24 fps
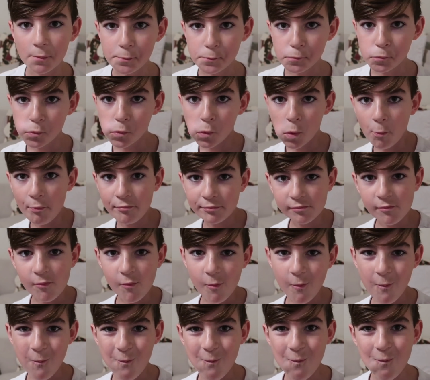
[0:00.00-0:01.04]
I lost my tooth.
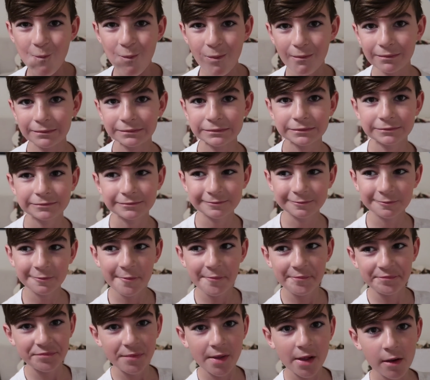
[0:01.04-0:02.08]
And I said, what? And you
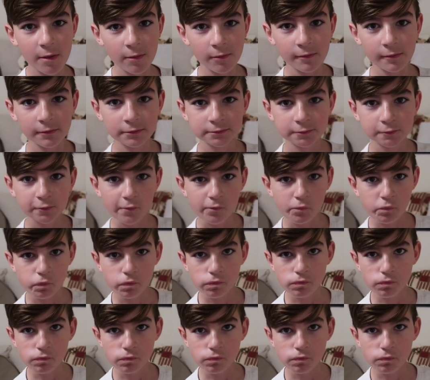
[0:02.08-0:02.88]
said, yeah, it's right here.